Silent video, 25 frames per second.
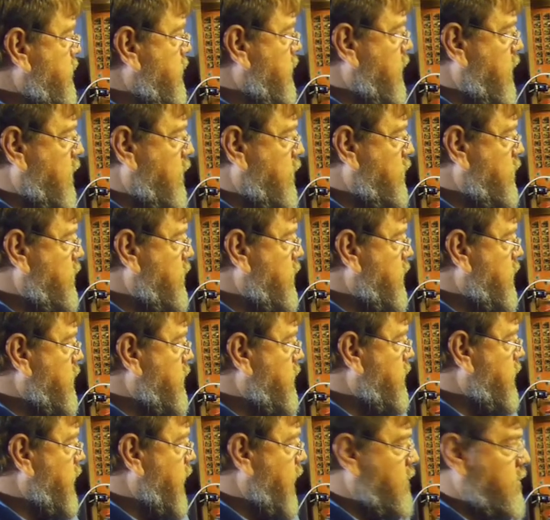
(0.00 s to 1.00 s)
the whole
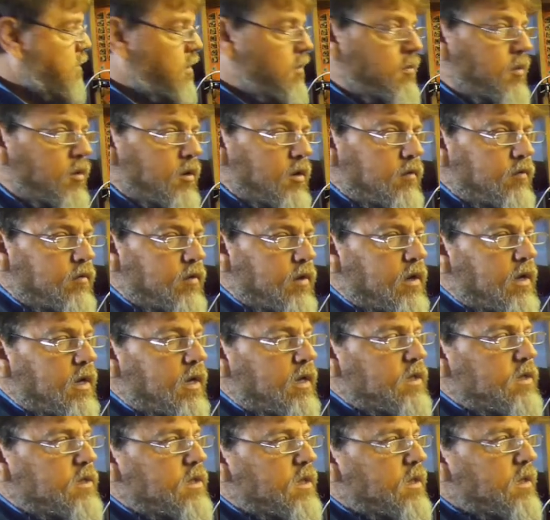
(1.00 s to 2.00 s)
hammer
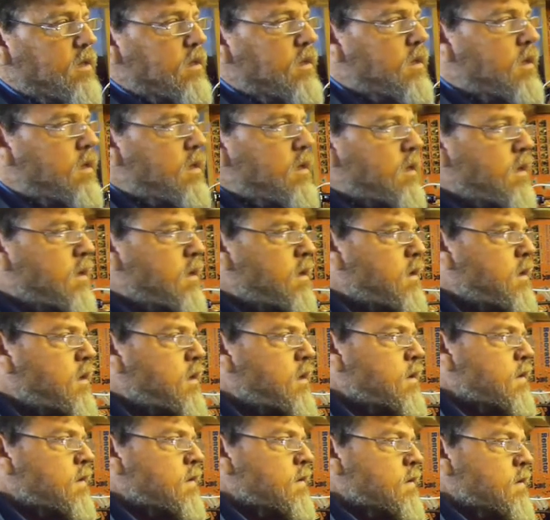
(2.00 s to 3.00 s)
modification,
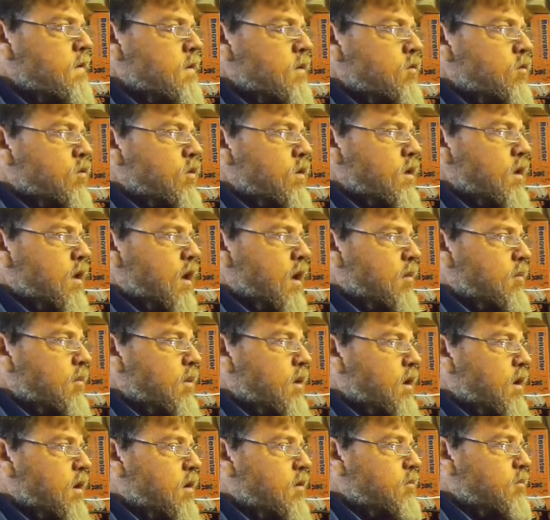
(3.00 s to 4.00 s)
with the
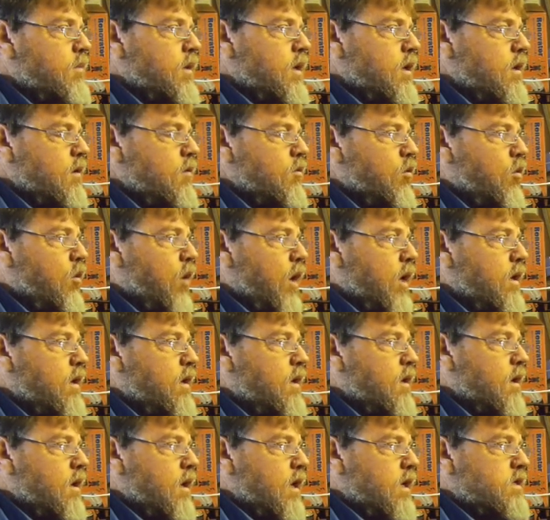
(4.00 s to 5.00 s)
hammer now being
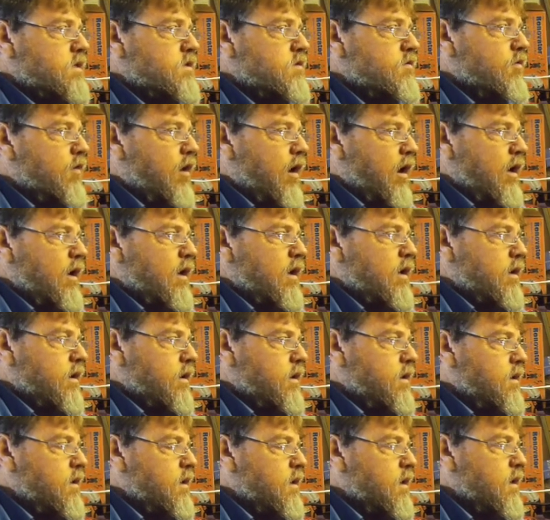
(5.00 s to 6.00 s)
way less
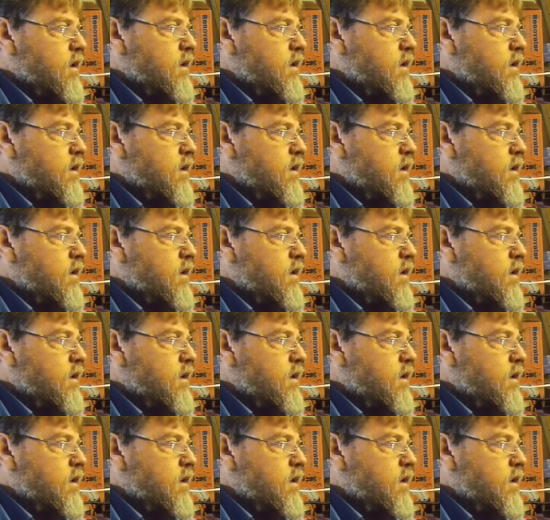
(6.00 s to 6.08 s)
violent,